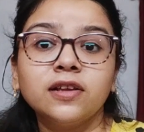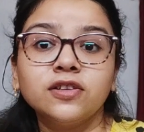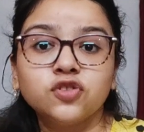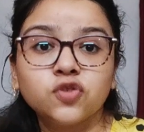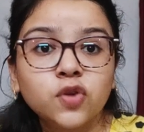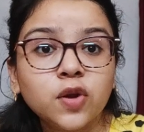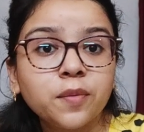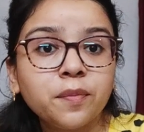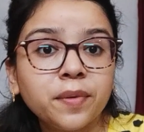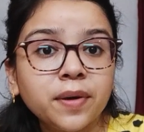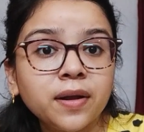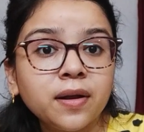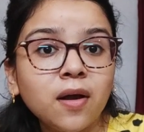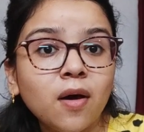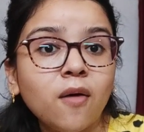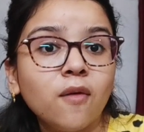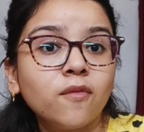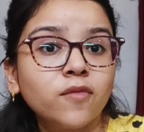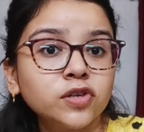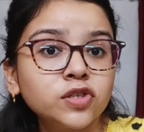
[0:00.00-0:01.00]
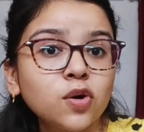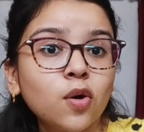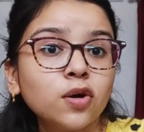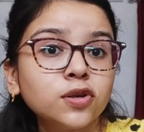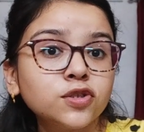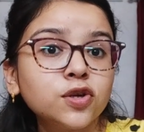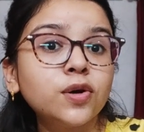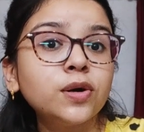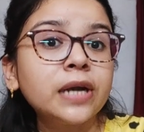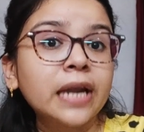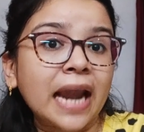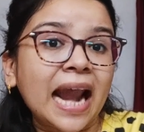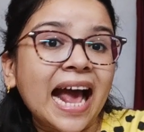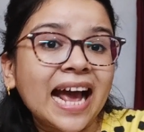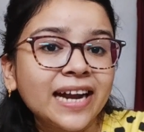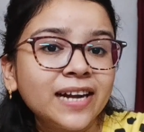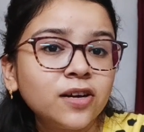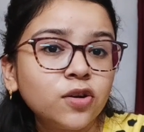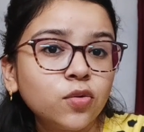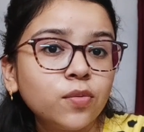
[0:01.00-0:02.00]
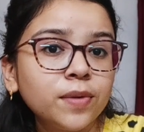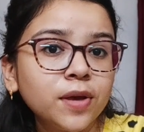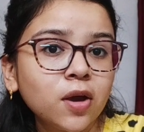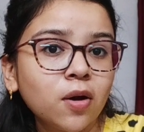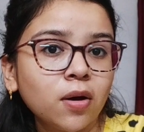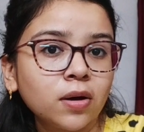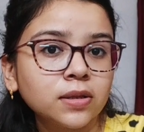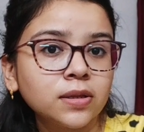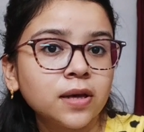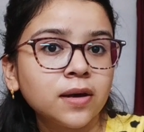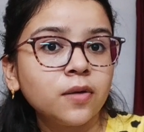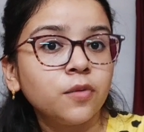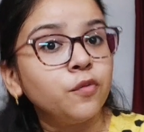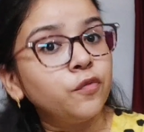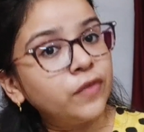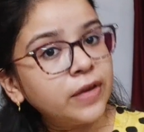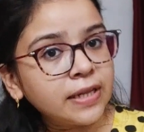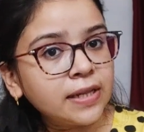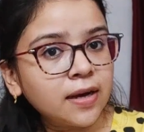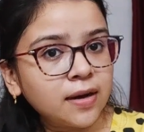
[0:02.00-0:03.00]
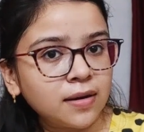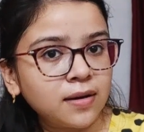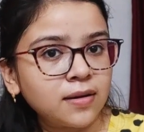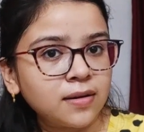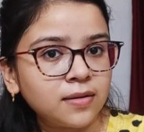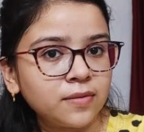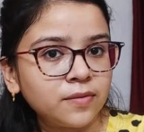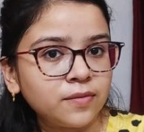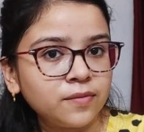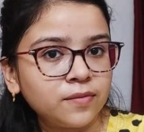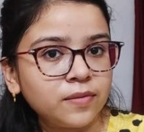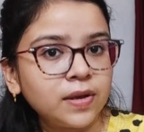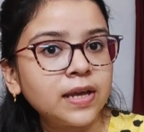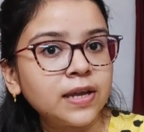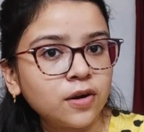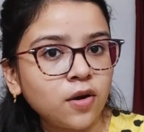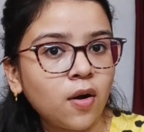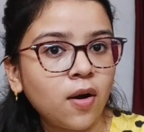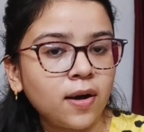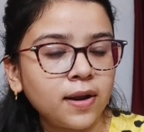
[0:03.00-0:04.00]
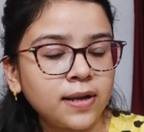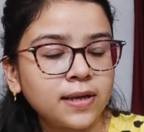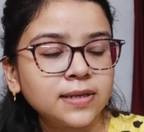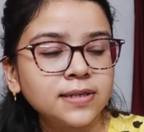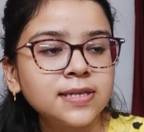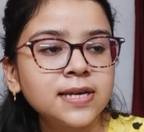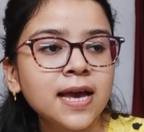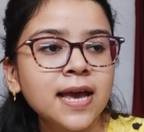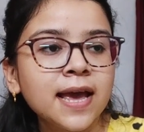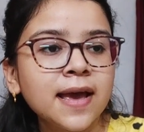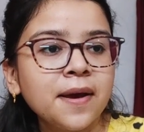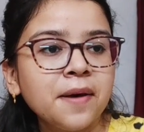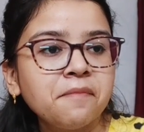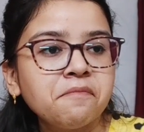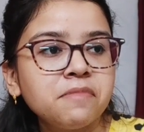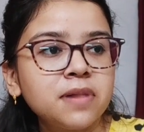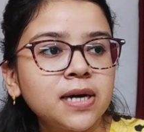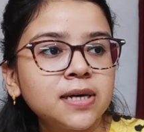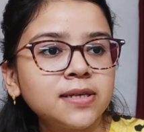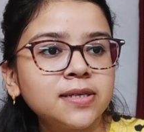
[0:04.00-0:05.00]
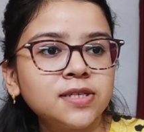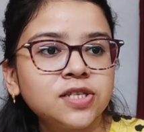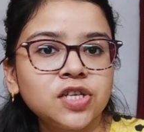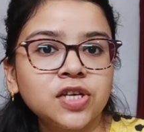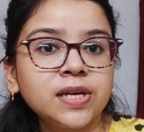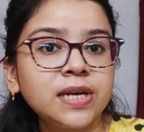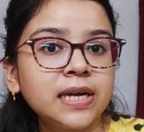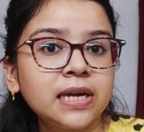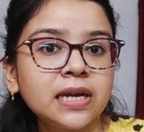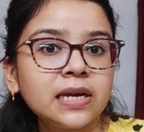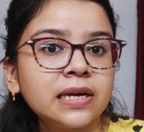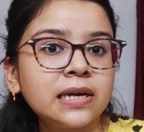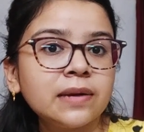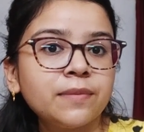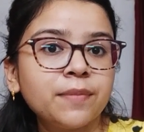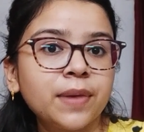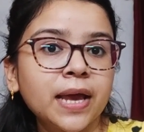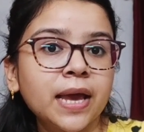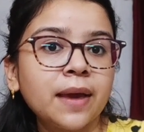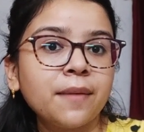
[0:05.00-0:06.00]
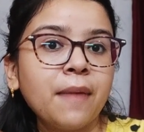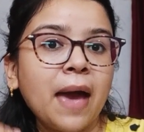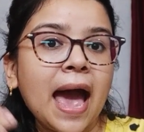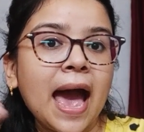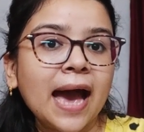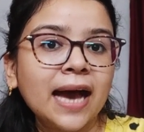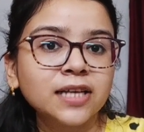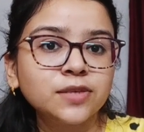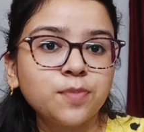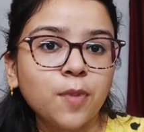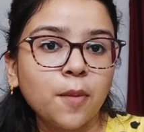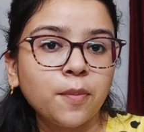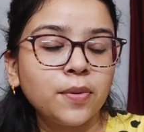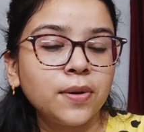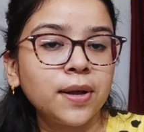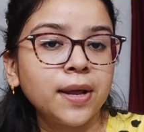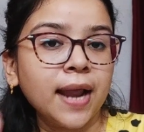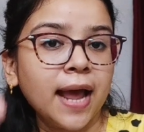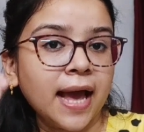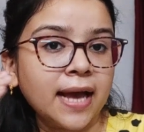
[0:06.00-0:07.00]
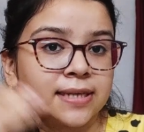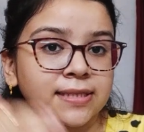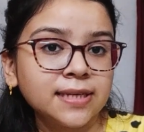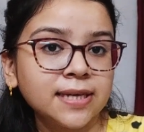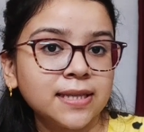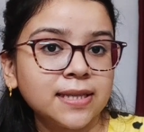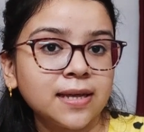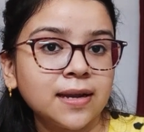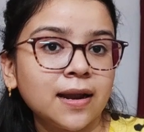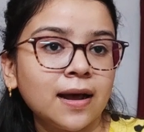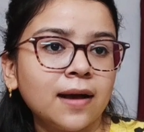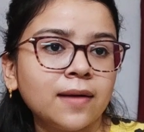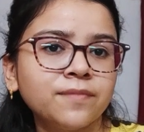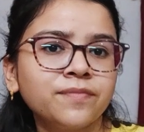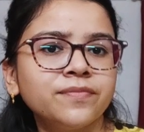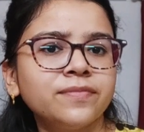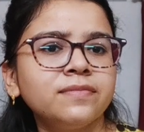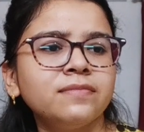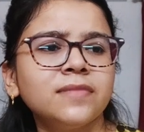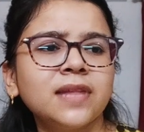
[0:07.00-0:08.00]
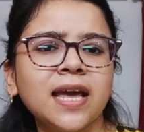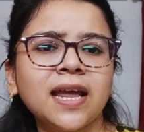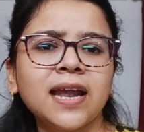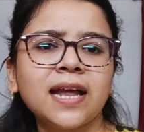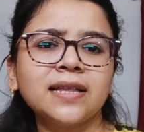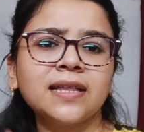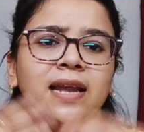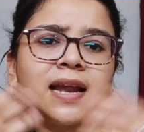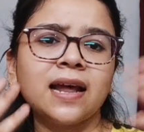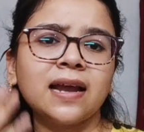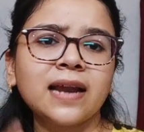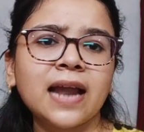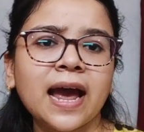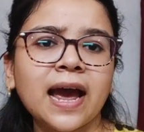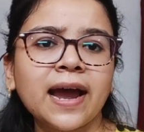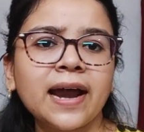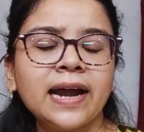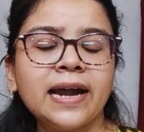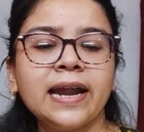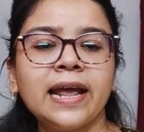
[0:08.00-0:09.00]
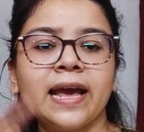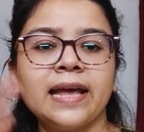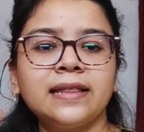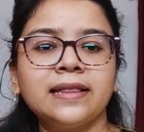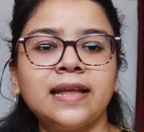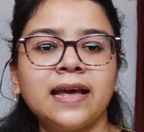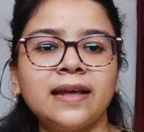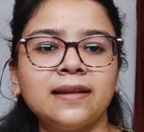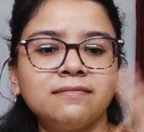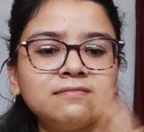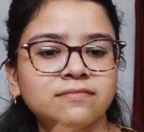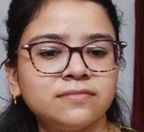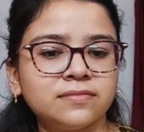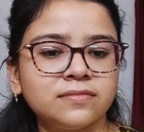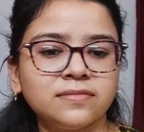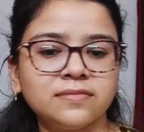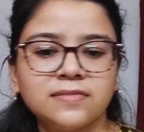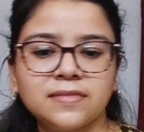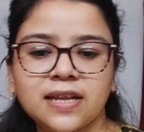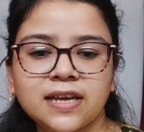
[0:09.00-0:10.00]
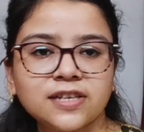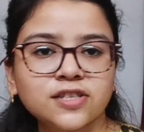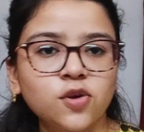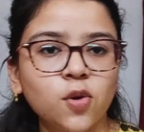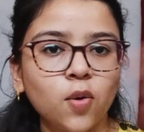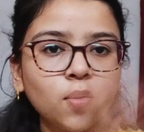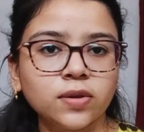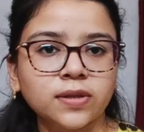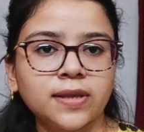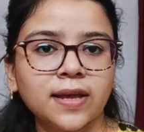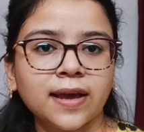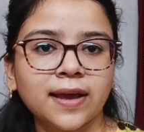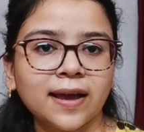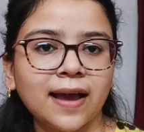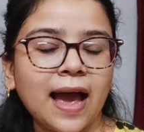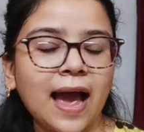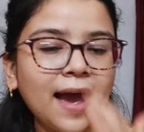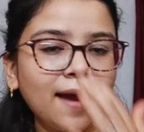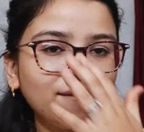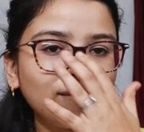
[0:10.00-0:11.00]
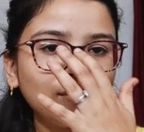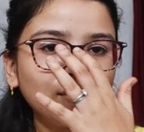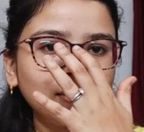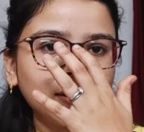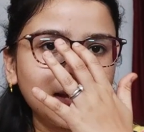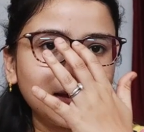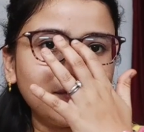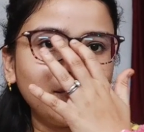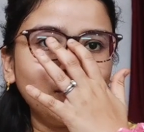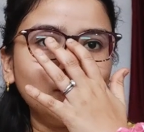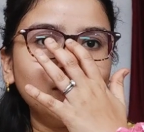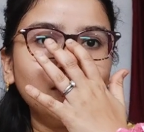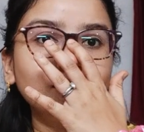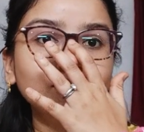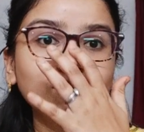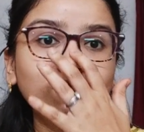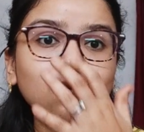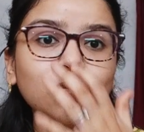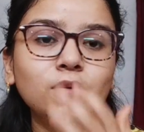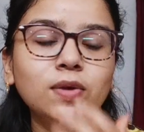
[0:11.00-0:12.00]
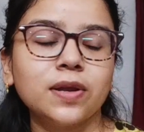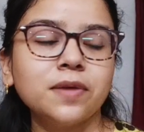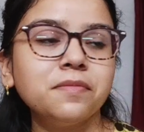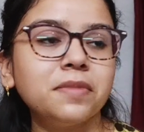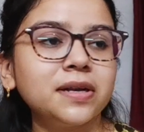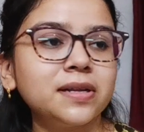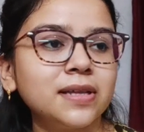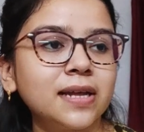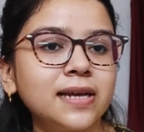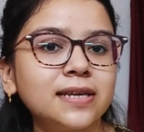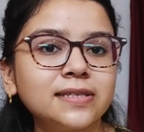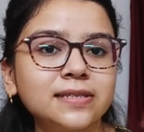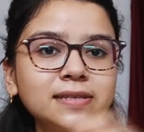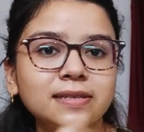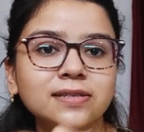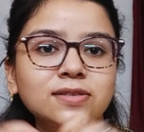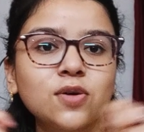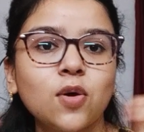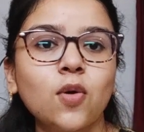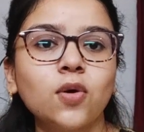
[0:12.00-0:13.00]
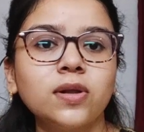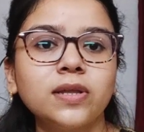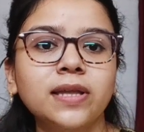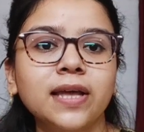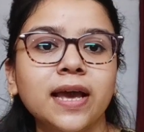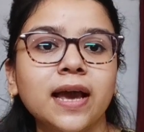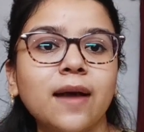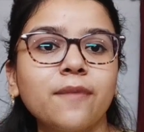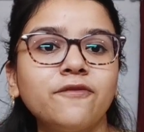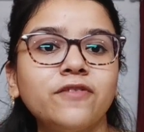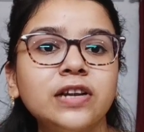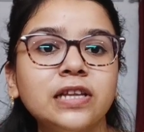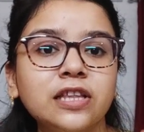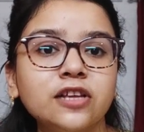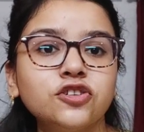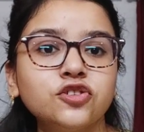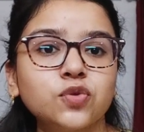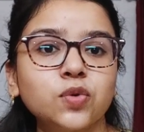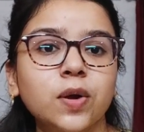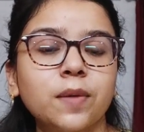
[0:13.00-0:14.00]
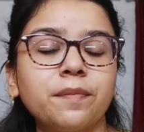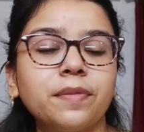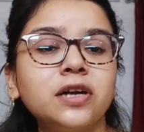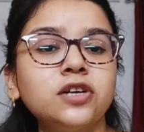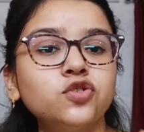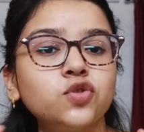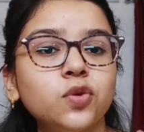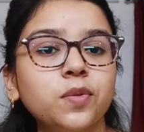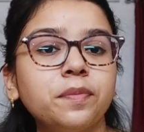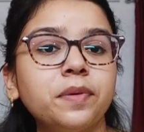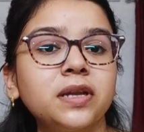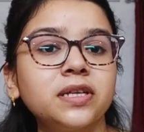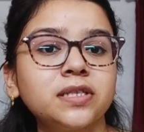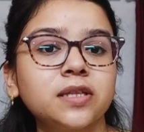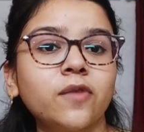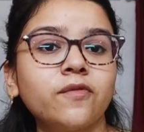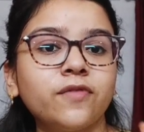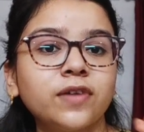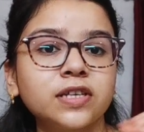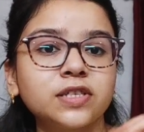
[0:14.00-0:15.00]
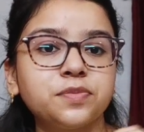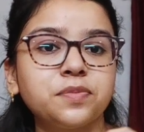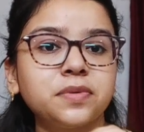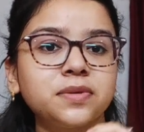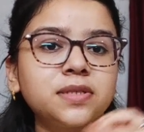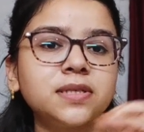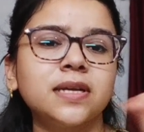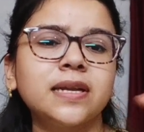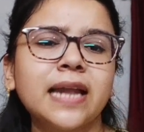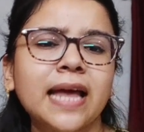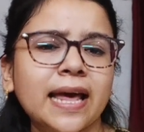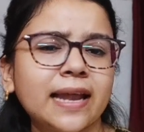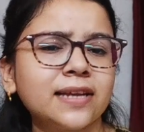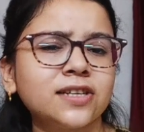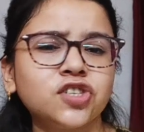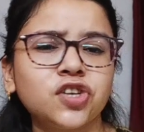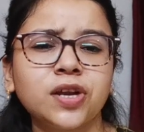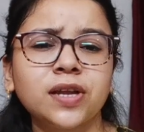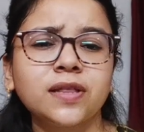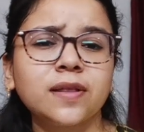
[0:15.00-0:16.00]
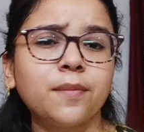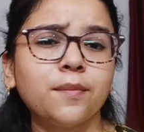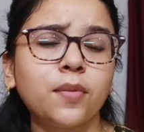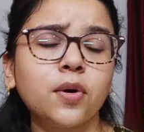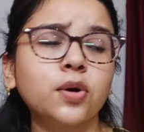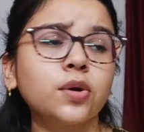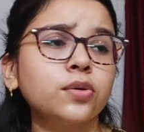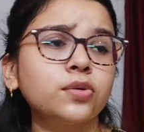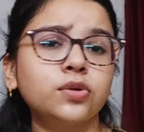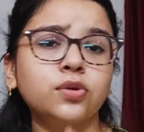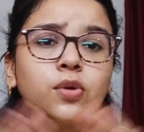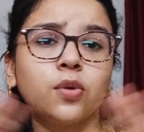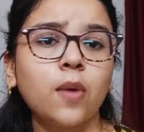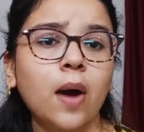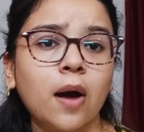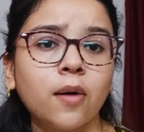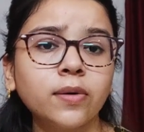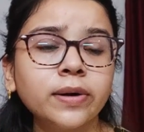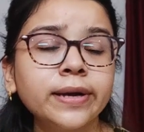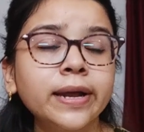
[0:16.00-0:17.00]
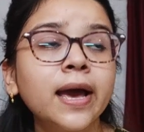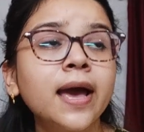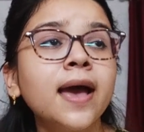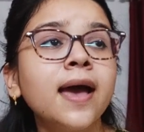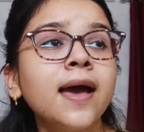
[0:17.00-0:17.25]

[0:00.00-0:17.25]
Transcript: Juniper was also trying to be an author with her in college, but she didn't become as popular as Athena. Then Athena died, and then there's whole thing. I won't give you the story, but there's this whole thing with the Juniper. Juniper is the first person narration in the book throughout.